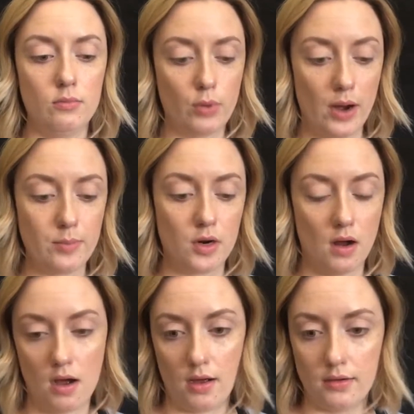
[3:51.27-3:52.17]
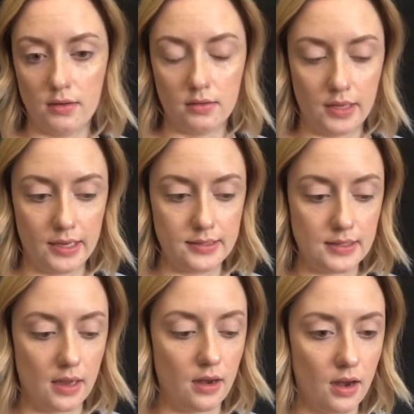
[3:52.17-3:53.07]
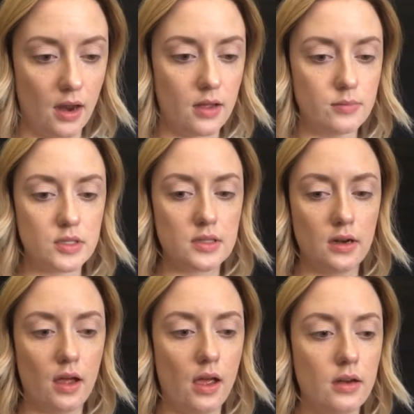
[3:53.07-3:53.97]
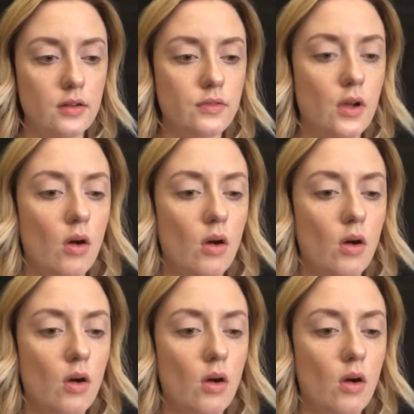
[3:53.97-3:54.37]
primer on, like I said, and I'm just going to kind of